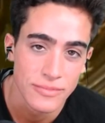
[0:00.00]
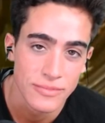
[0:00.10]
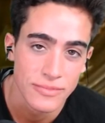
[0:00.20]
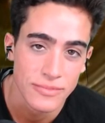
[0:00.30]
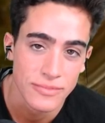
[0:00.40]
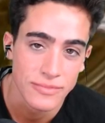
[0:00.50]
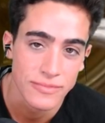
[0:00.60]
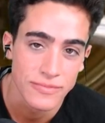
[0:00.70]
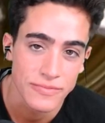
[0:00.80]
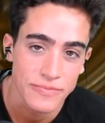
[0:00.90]

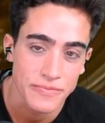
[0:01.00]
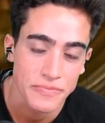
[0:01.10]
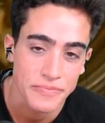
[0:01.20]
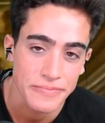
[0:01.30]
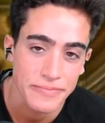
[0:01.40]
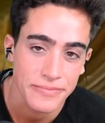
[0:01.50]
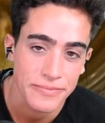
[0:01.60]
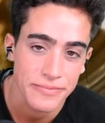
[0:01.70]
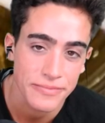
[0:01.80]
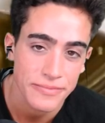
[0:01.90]

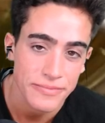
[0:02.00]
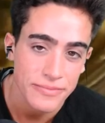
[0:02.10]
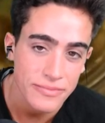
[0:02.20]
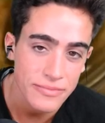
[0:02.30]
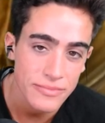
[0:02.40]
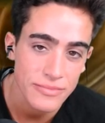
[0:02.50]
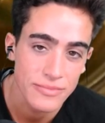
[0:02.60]
This person isn't speaking.